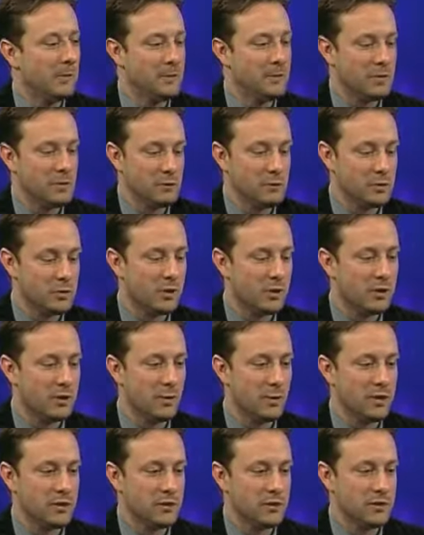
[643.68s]
But those kind
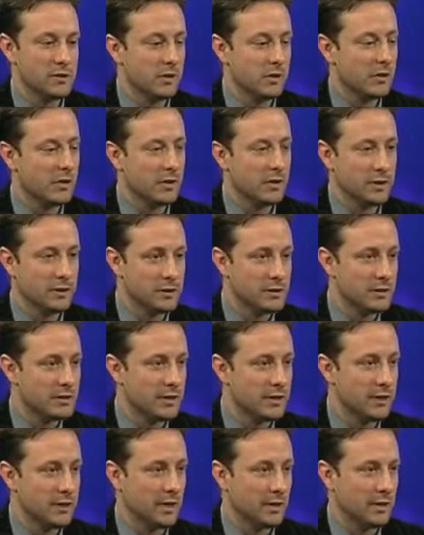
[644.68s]
of questions are
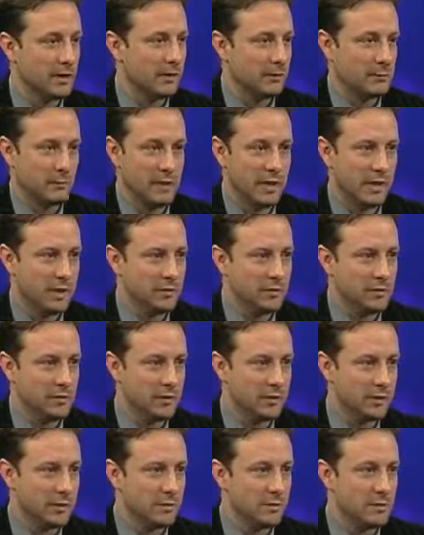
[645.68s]
interesting. We'd have to
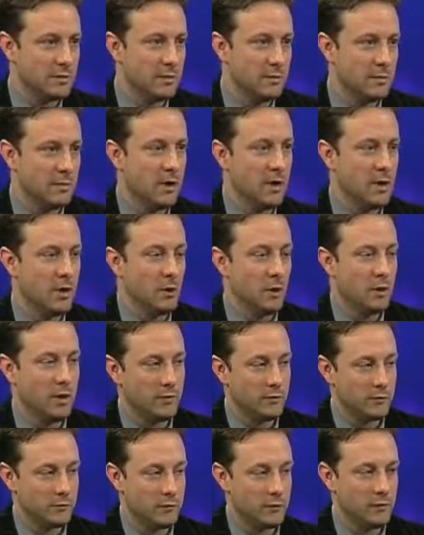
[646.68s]
look into them. We
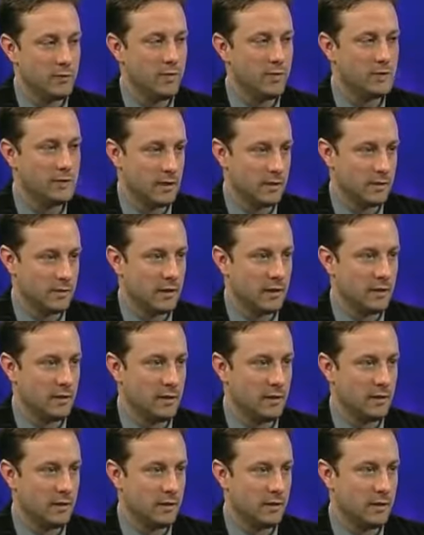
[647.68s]
have a few of us at
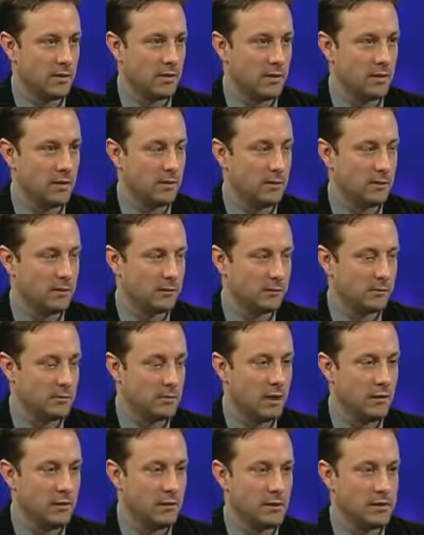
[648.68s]
our
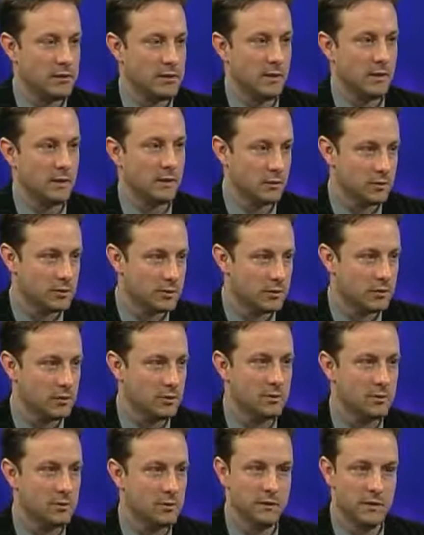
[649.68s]
office that looks
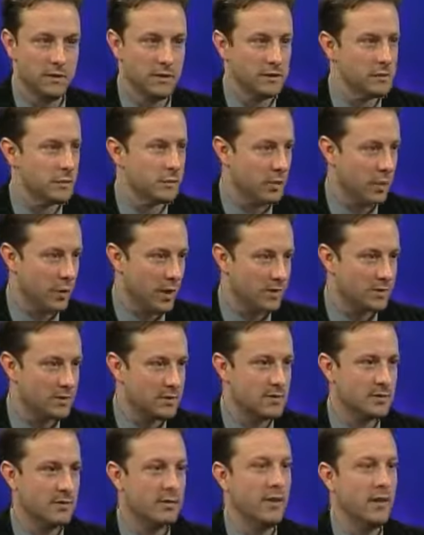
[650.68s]
into various
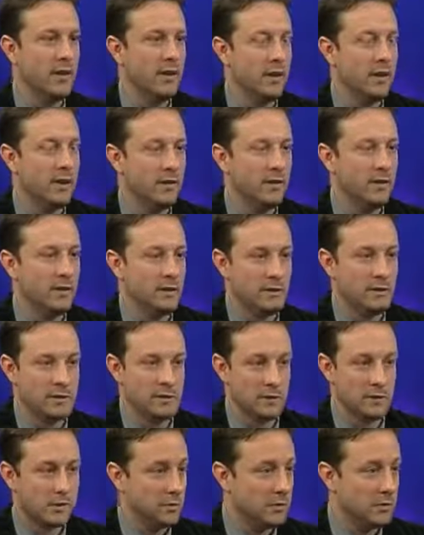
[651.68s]
requests, and that's
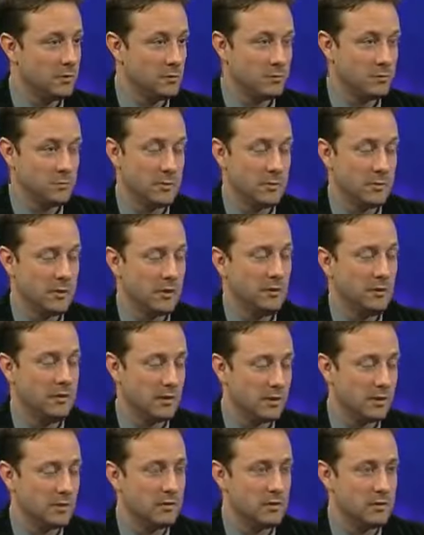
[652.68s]
something we might
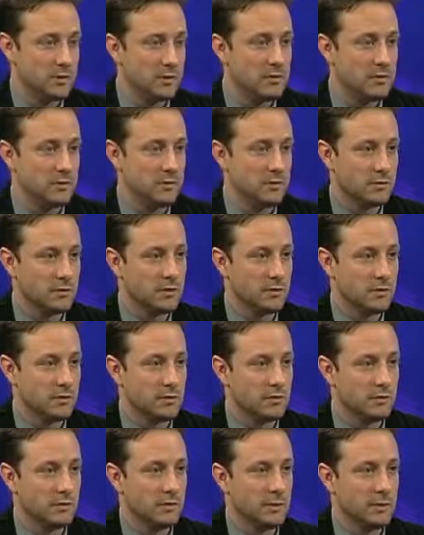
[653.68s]
look into for
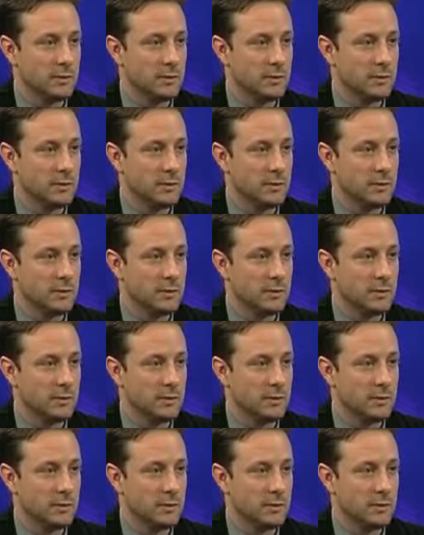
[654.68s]
sure.